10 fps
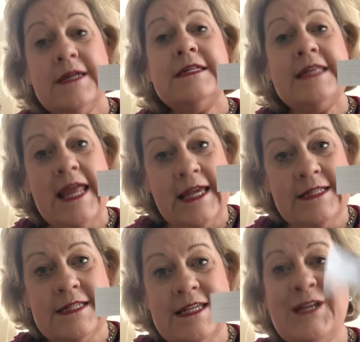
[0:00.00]

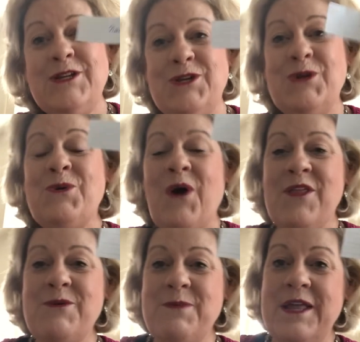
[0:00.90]
Nancy, you are
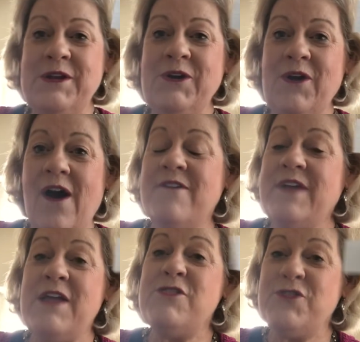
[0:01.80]
the winner of
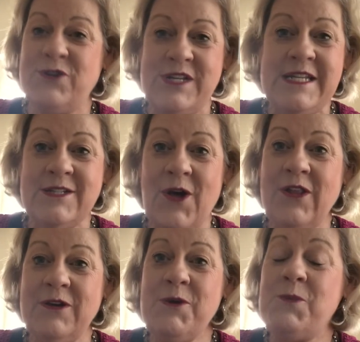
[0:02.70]
a
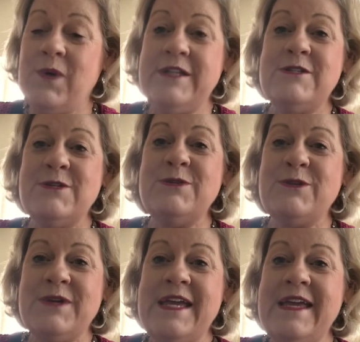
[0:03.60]
$30
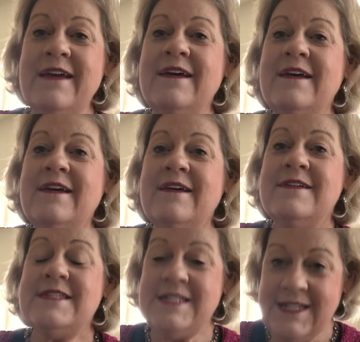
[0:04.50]
123
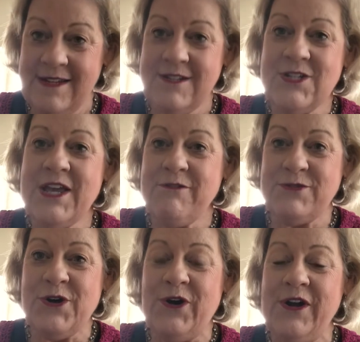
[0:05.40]
Stitch
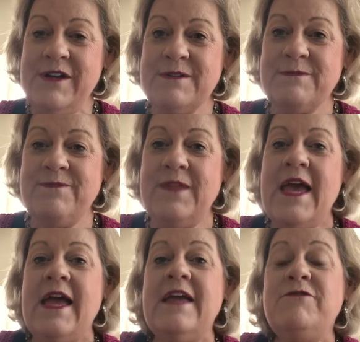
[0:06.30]
gift card.
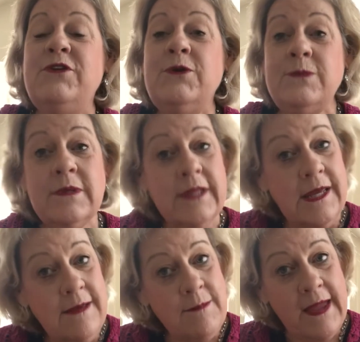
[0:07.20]
If you will
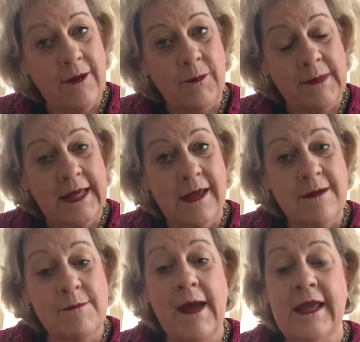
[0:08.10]
email me,
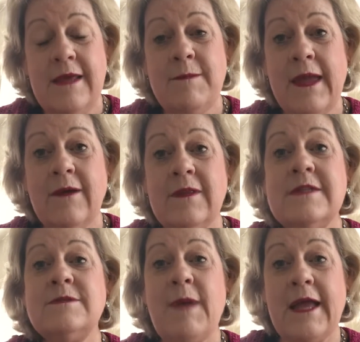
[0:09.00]
my email
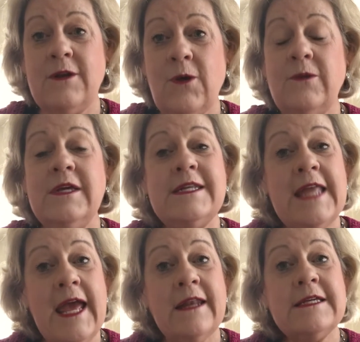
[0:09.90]
is
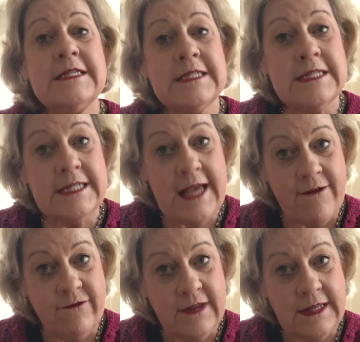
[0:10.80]

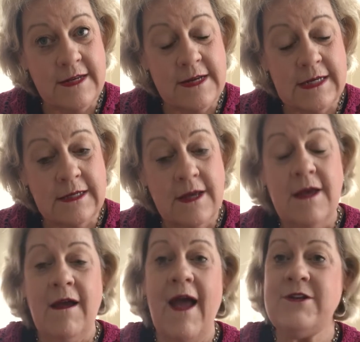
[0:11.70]

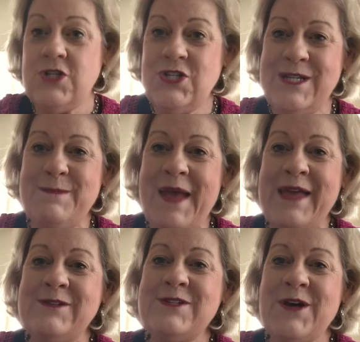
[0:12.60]

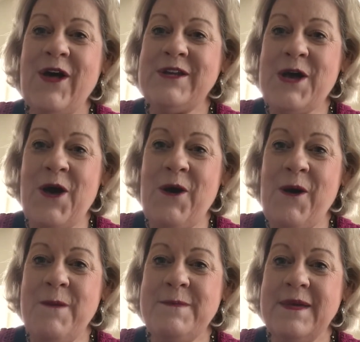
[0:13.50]

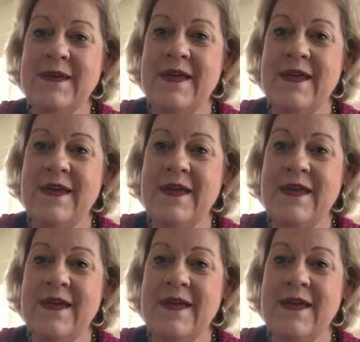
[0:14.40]
magnolianana7@gmail.com.